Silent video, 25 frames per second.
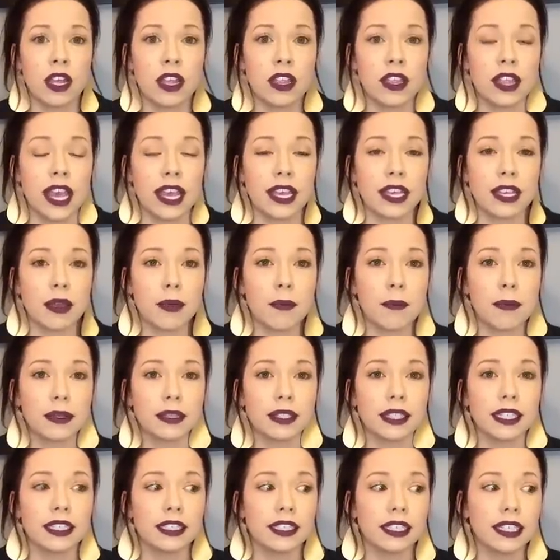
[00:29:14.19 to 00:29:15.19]
They
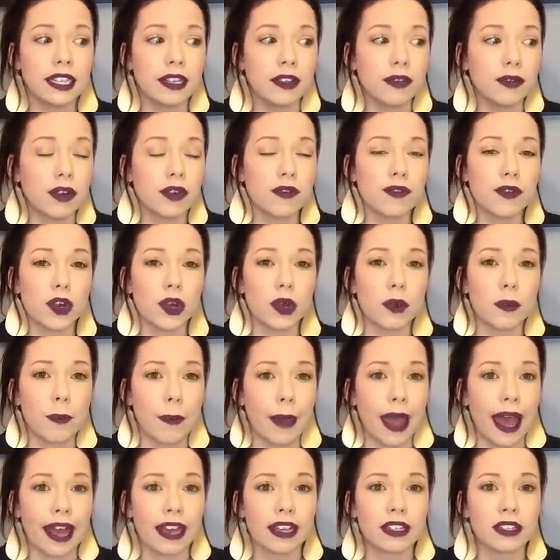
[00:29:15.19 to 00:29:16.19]
completely revert
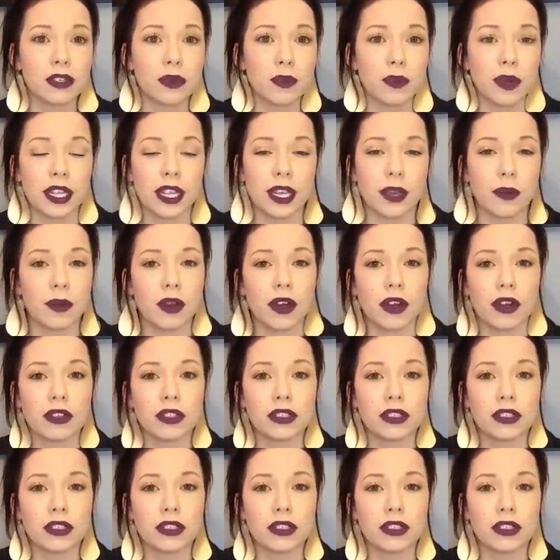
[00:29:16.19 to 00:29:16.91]
back to where they were.